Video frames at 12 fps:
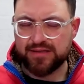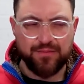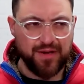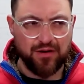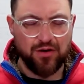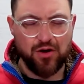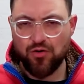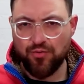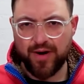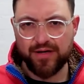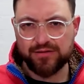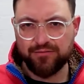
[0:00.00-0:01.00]
They've been on a
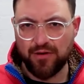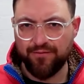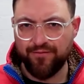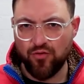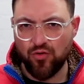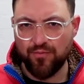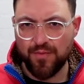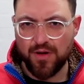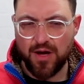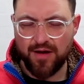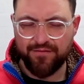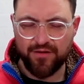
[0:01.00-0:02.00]
horrendous run of form.
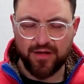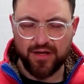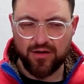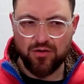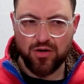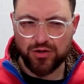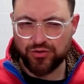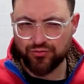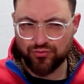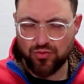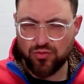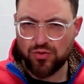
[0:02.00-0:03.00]
I think they got a
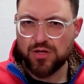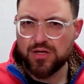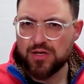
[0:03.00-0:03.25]
draw